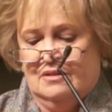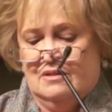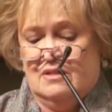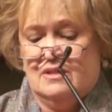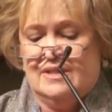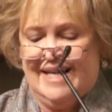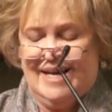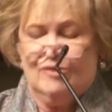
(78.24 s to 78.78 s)

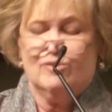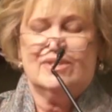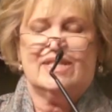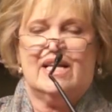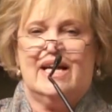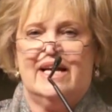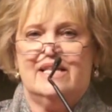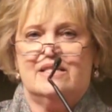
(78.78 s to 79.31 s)
the
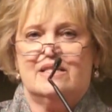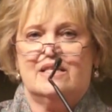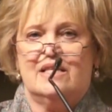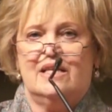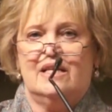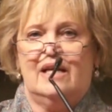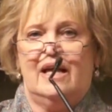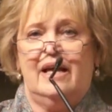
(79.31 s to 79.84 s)

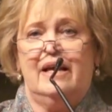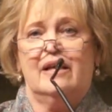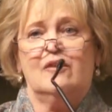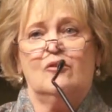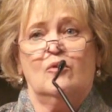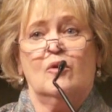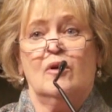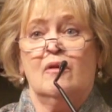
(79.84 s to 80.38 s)
downsizing
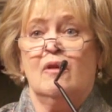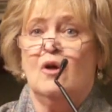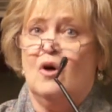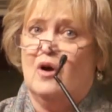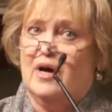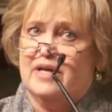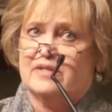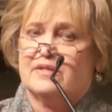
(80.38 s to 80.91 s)
and/or
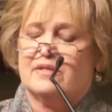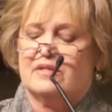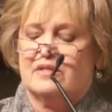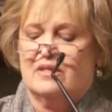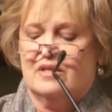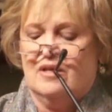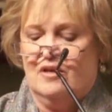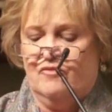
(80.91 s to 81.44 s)

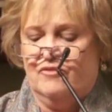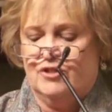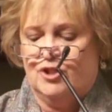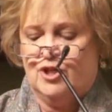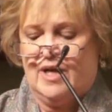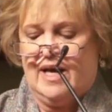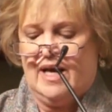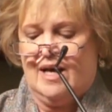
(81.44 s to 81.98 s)
loss of a
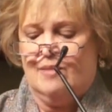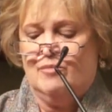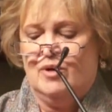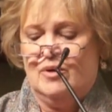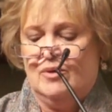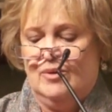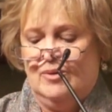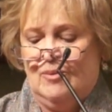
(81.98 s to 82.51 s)
job,
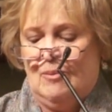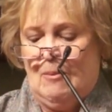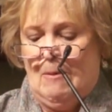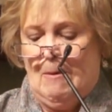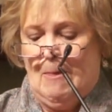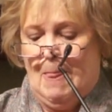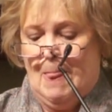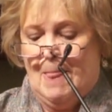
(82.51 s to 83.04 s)

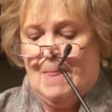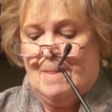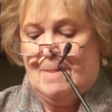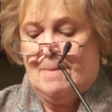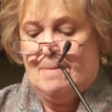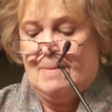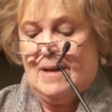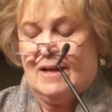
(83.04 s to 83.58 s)

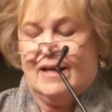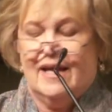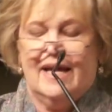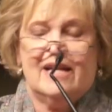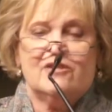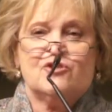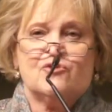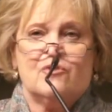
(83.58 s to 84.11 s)
a
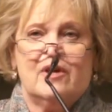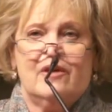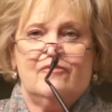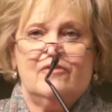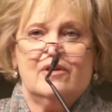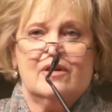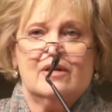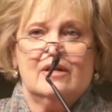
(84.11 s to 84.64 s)

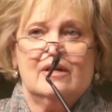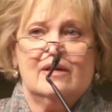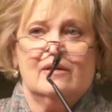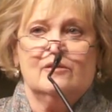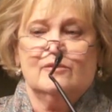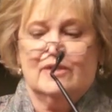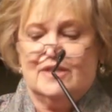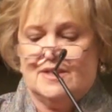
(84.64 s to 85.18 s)
catastrophic
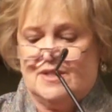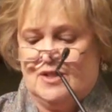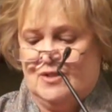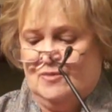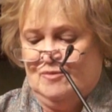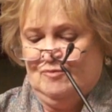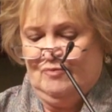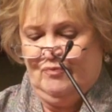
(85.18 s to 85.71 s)
illness.